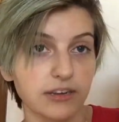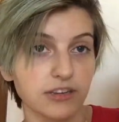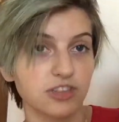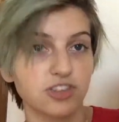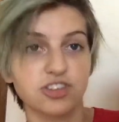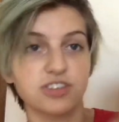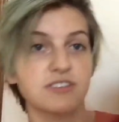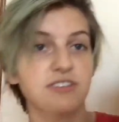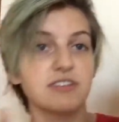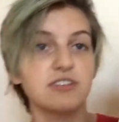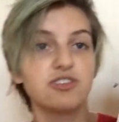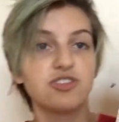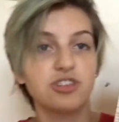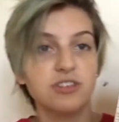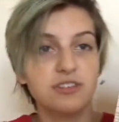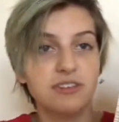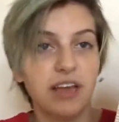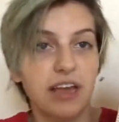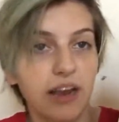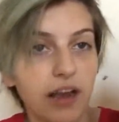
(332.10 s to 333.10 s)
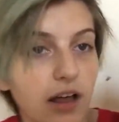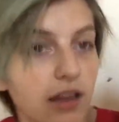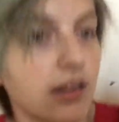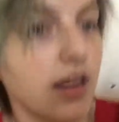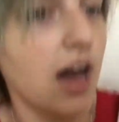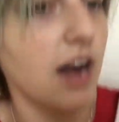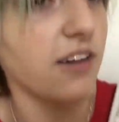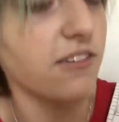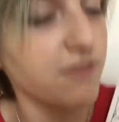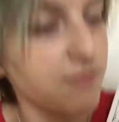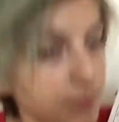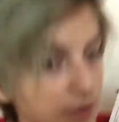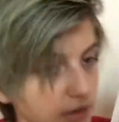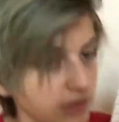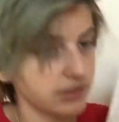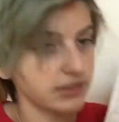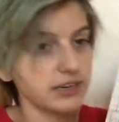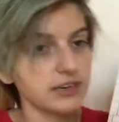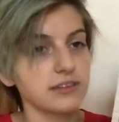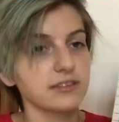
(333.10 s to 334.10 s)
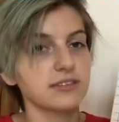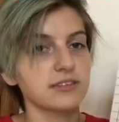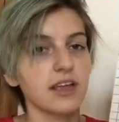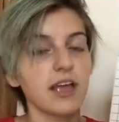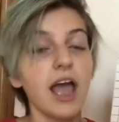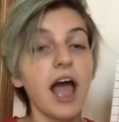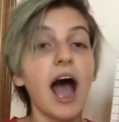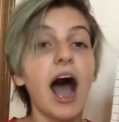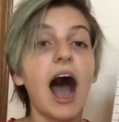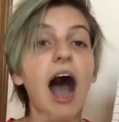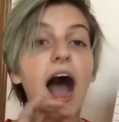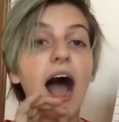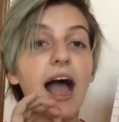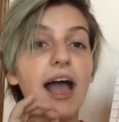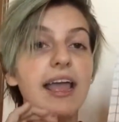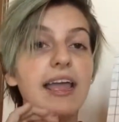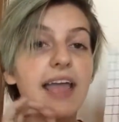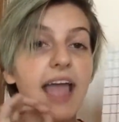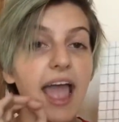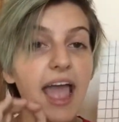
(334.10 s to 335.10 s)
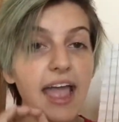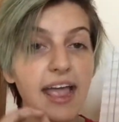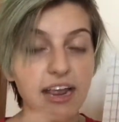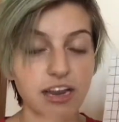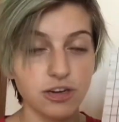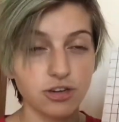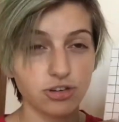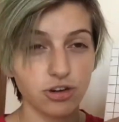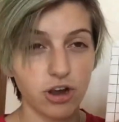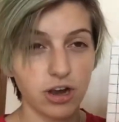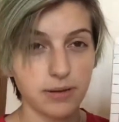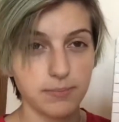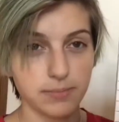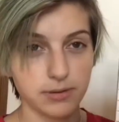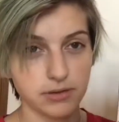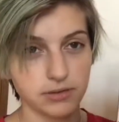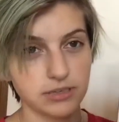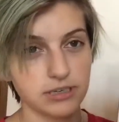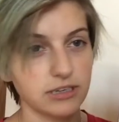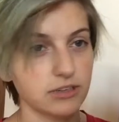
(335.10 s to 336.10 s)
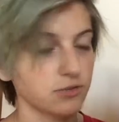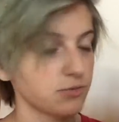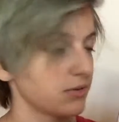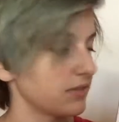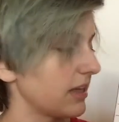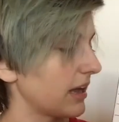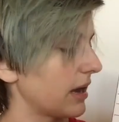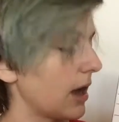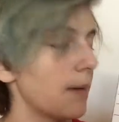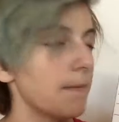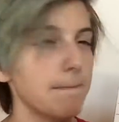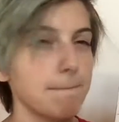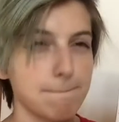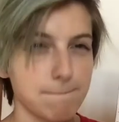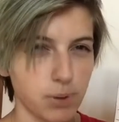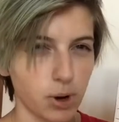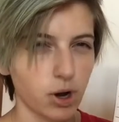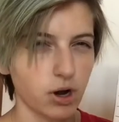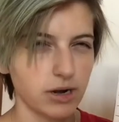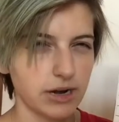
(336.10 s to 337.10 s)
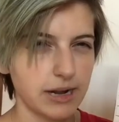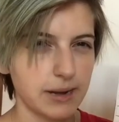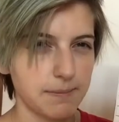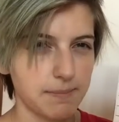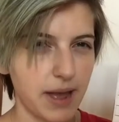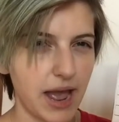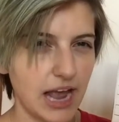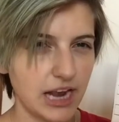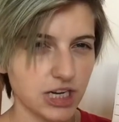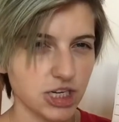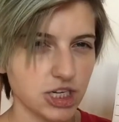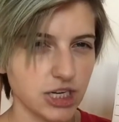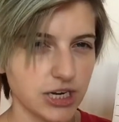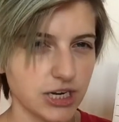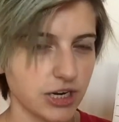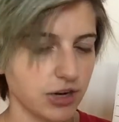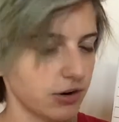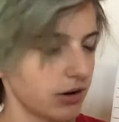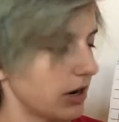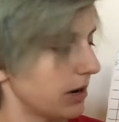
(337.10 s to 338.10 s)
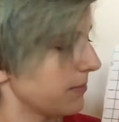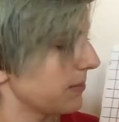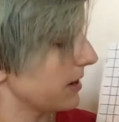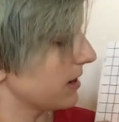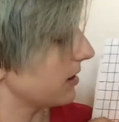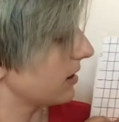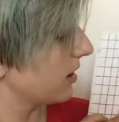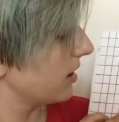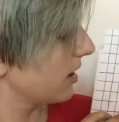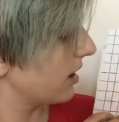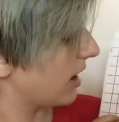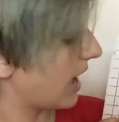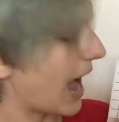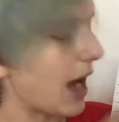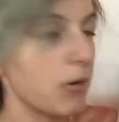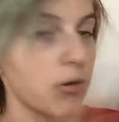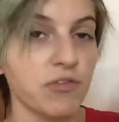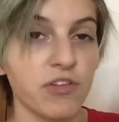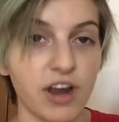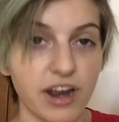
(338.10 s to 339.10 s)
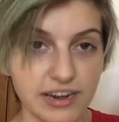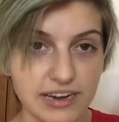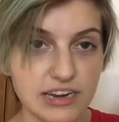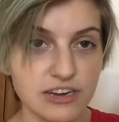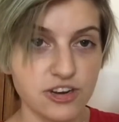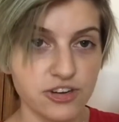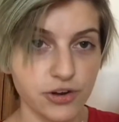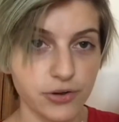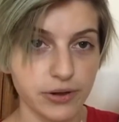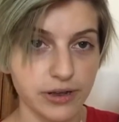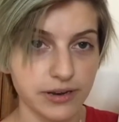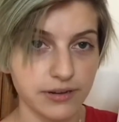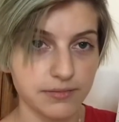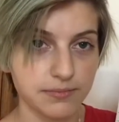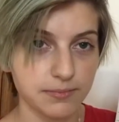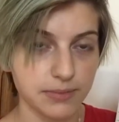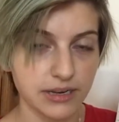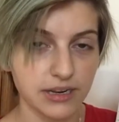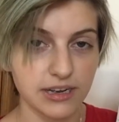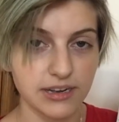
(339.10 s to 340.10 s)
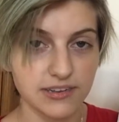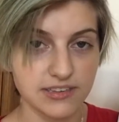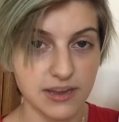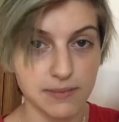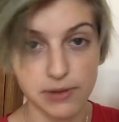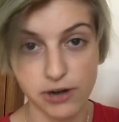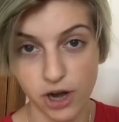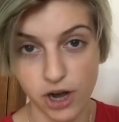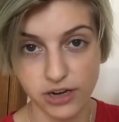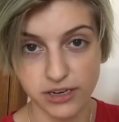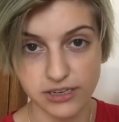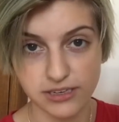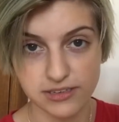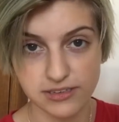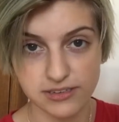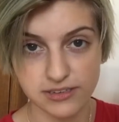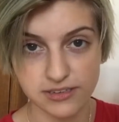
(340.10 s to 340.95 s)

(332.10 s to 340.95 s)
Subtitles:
Just like a lot of buildings. I hate drawing buildings with like a burning passion, you know what I mean? However, I need to do it because I'm an artist.